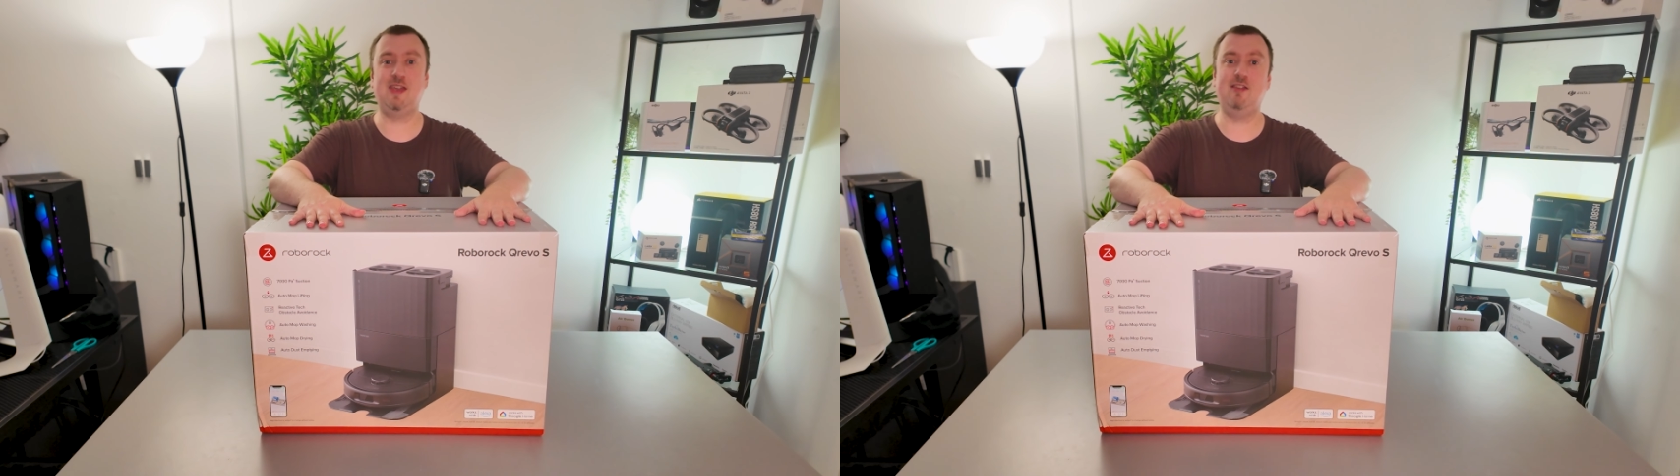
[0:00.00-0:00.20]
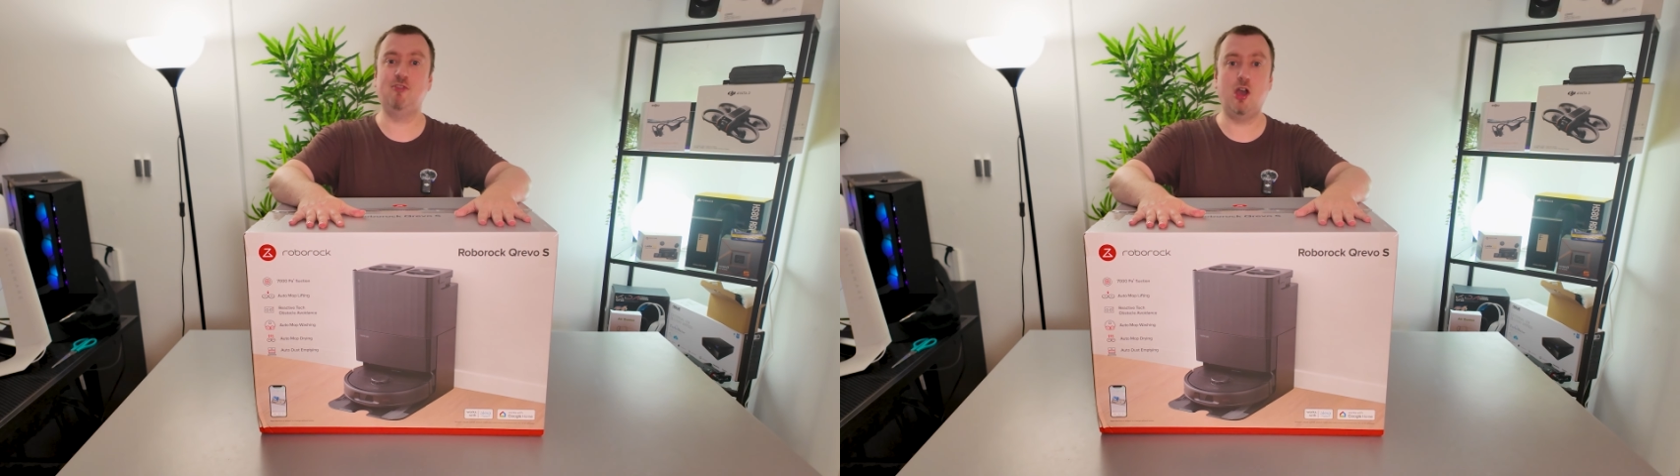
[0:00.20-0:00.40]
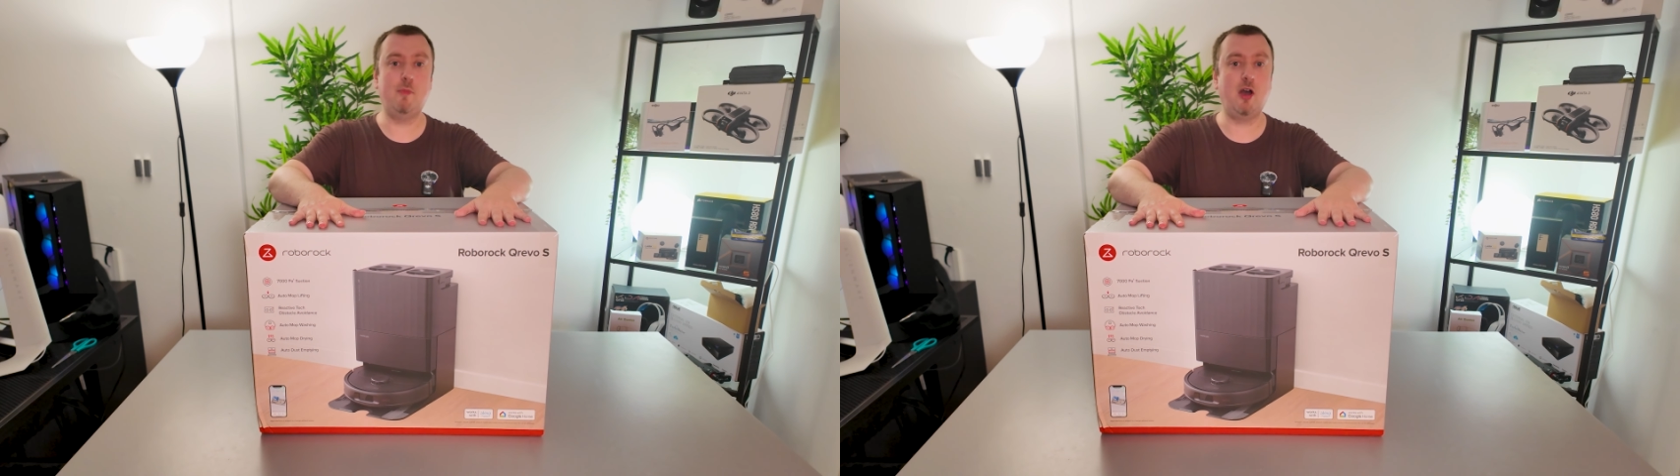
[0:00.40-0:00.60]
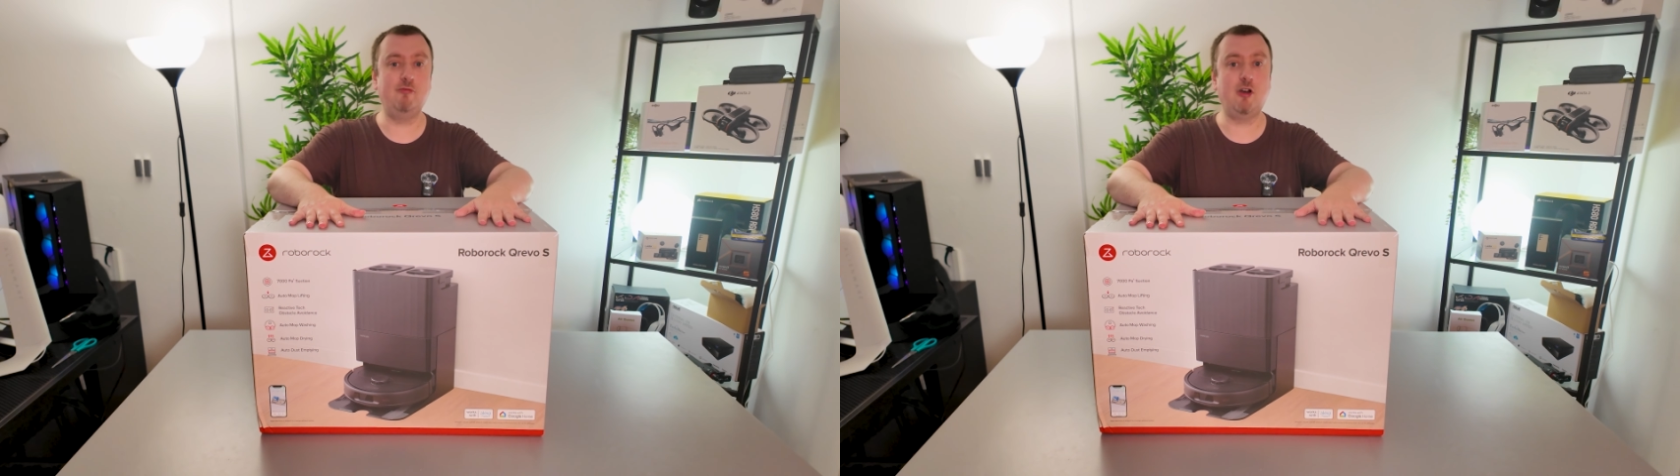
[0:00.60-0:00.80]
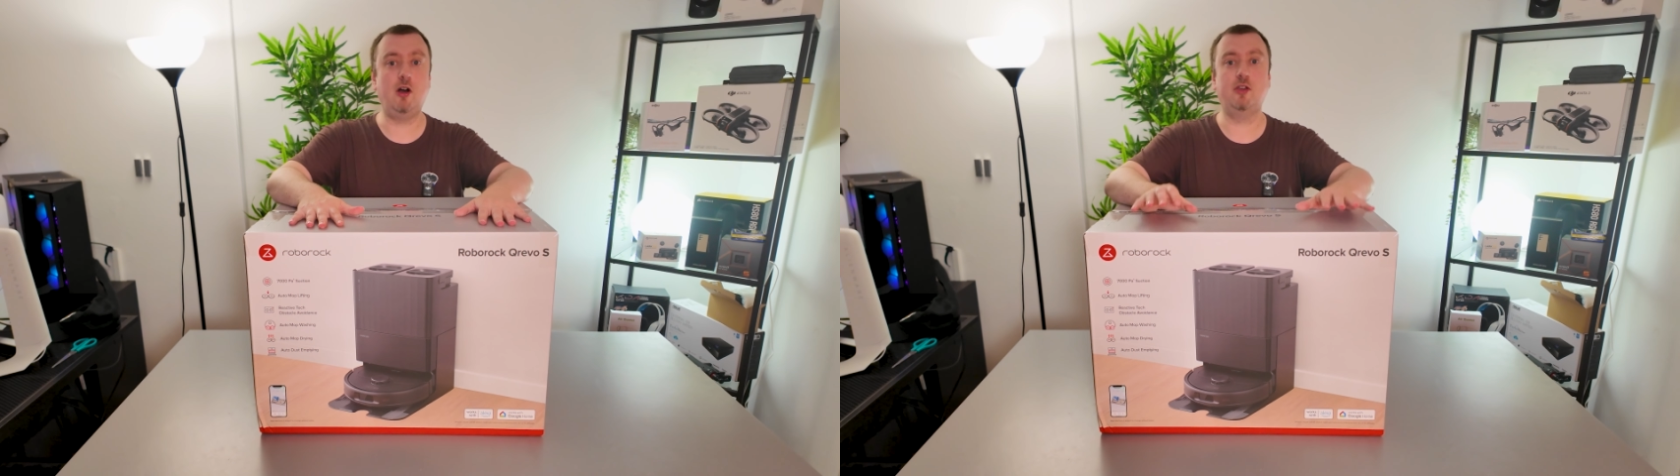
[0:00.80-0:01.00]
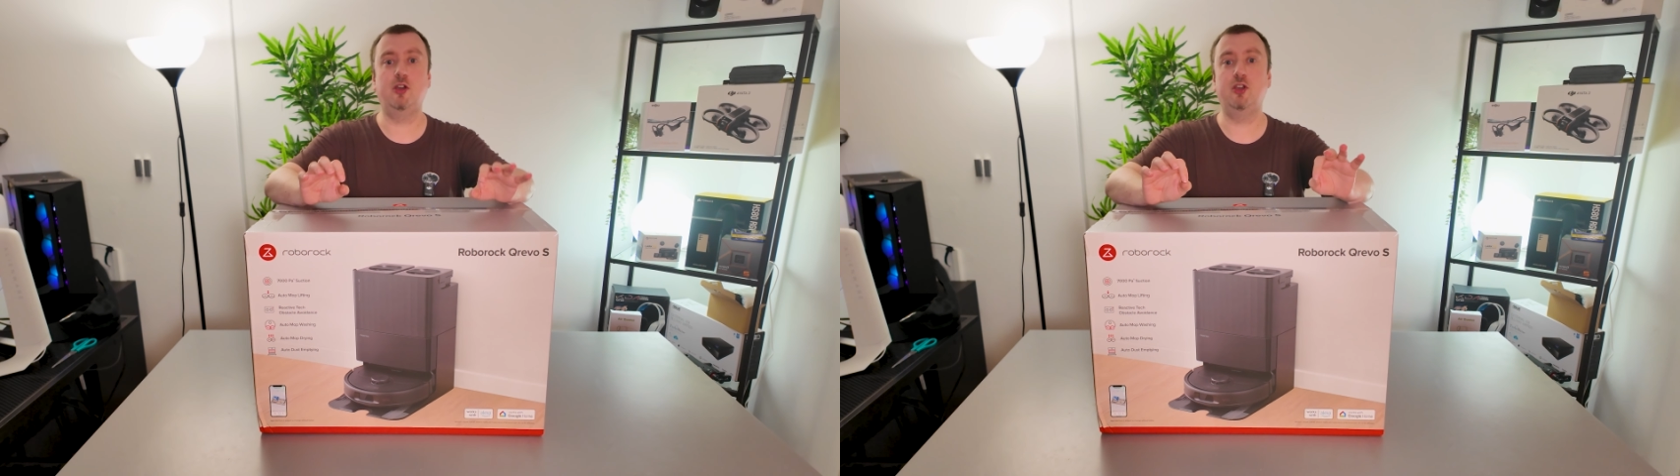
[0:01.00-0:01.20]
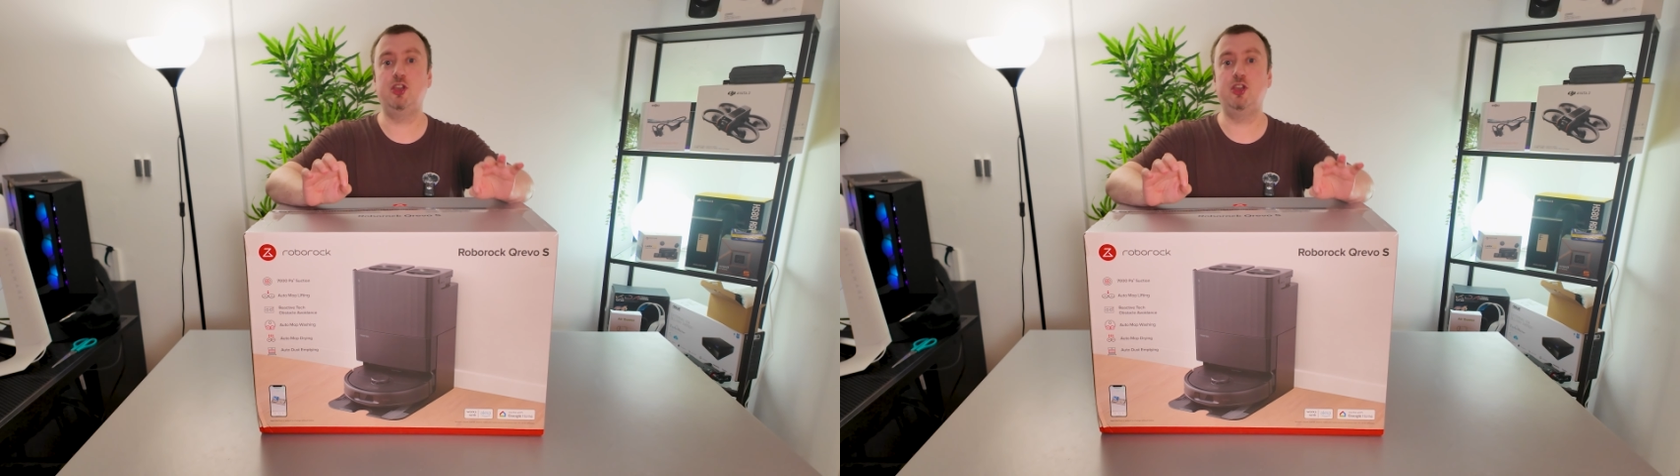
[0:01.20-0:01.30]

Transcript: the Roborock